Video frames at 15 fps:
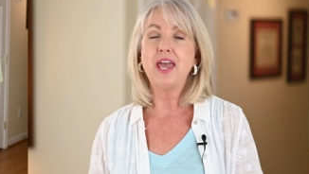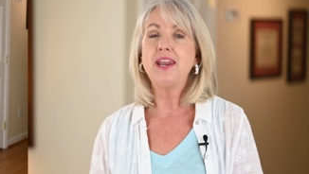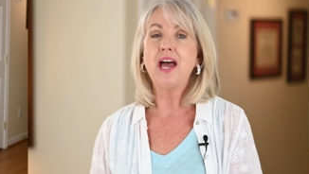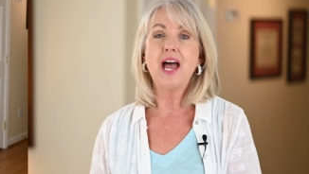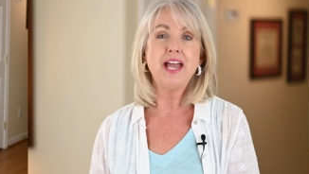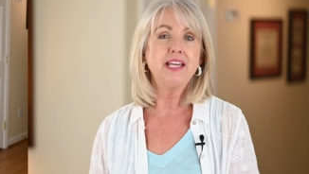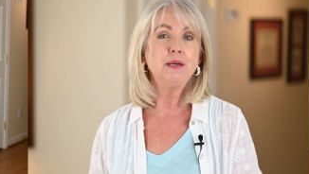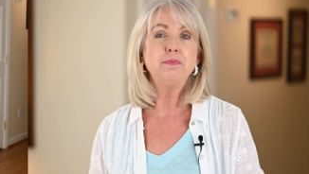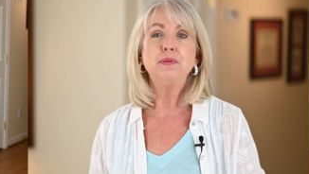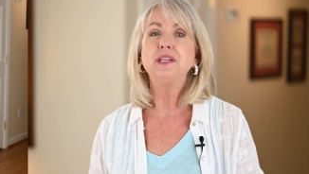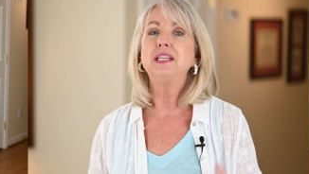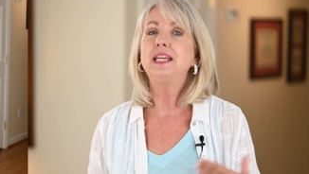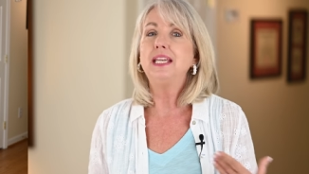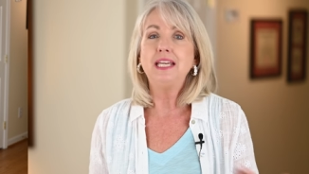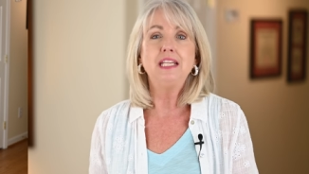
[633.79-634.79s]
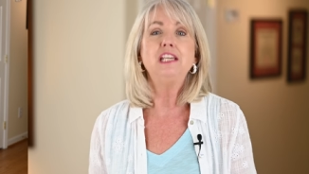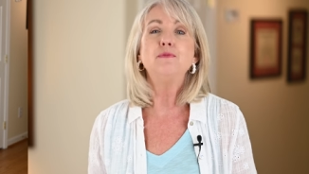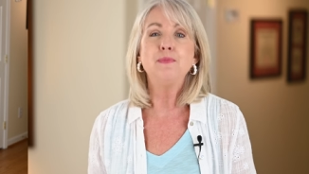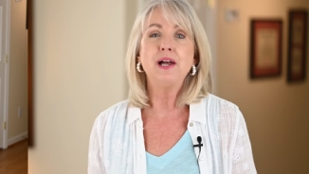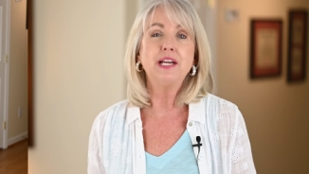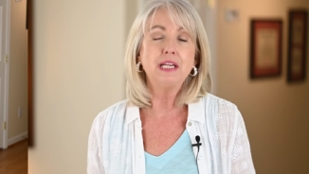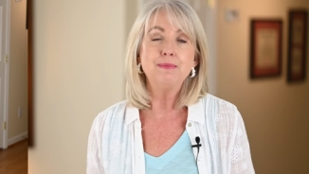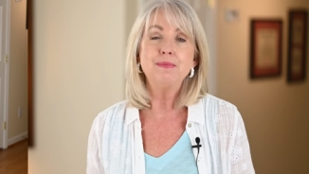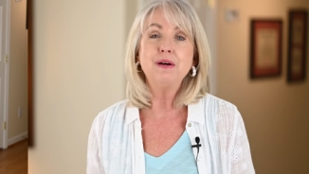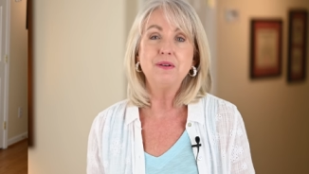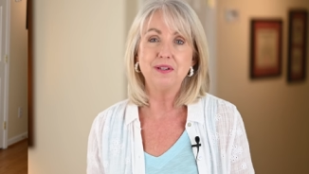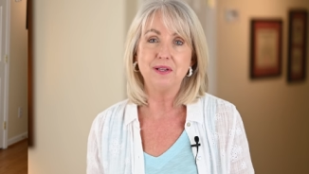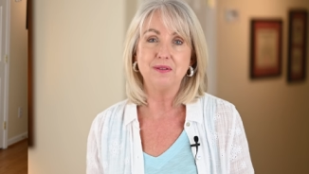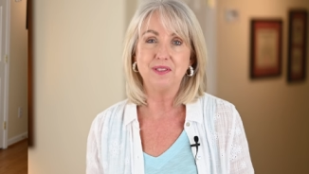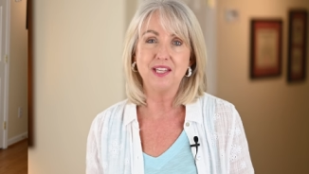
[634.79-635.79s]
And I could put any of my
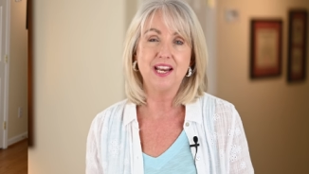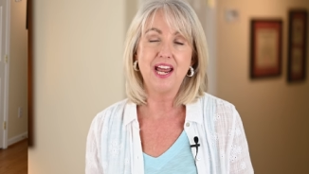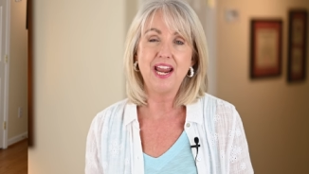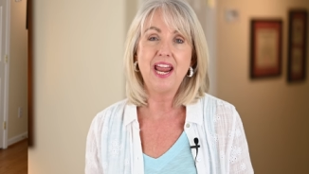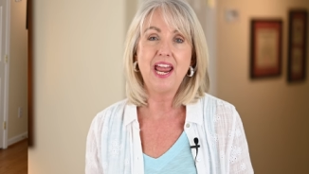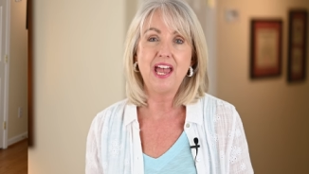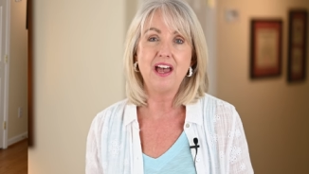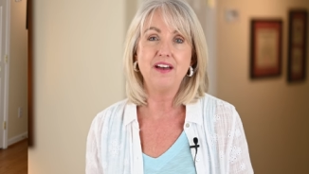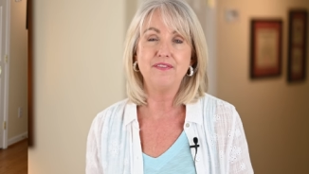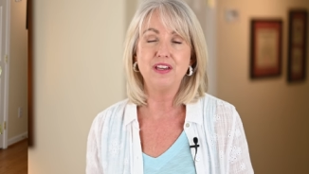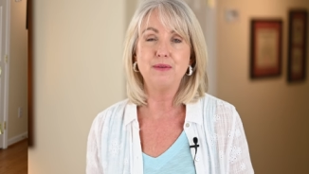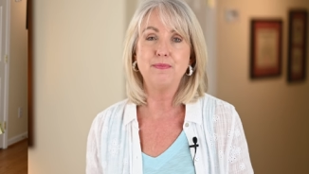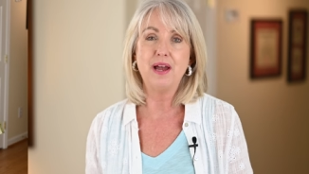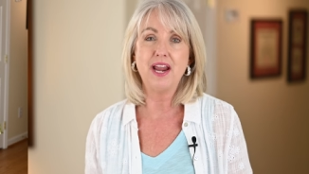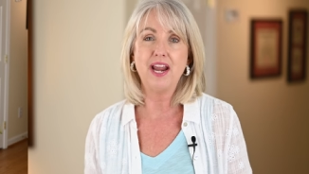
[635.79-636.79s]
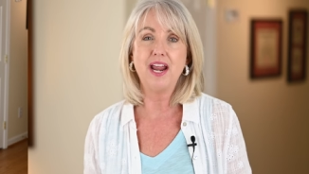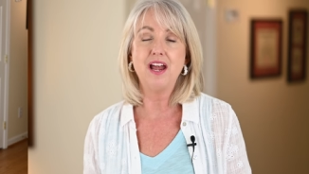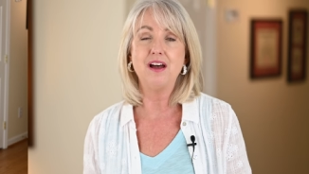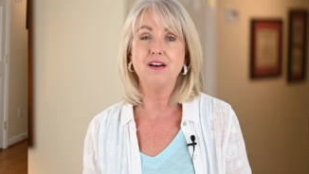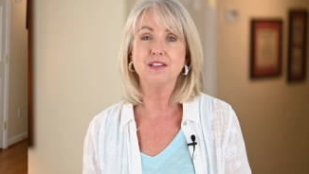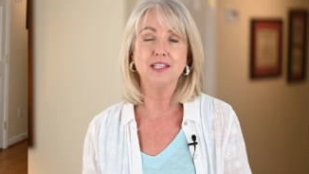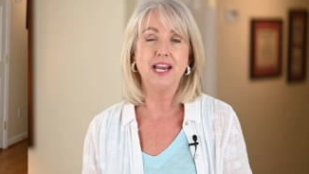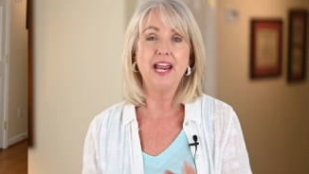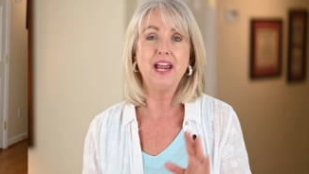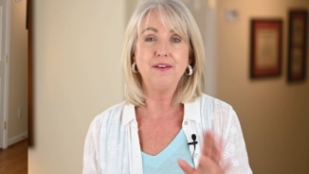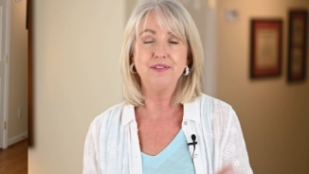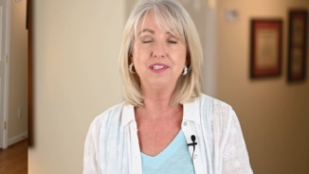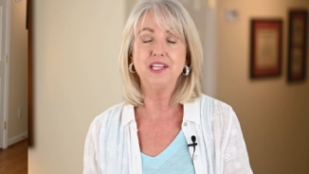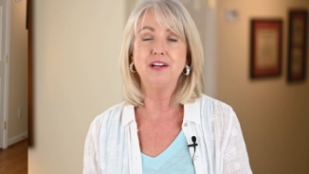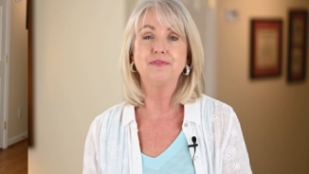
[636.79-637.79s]
kimonos that I have in my house, and I
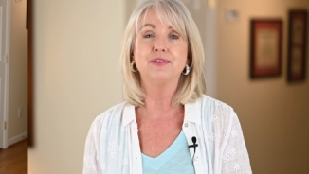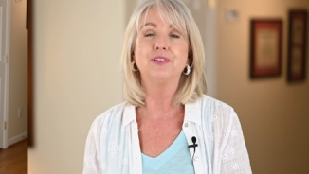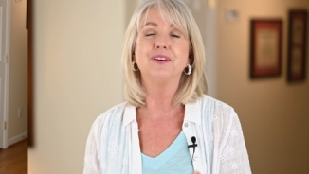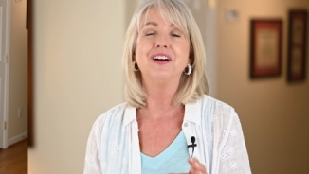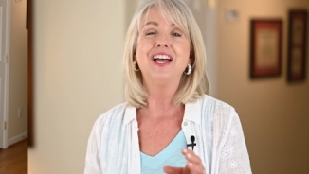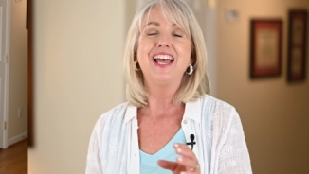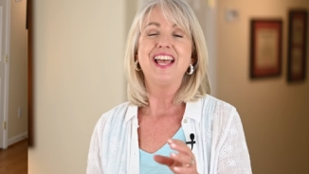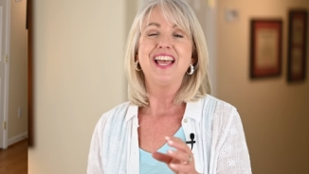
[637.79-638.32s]
have several.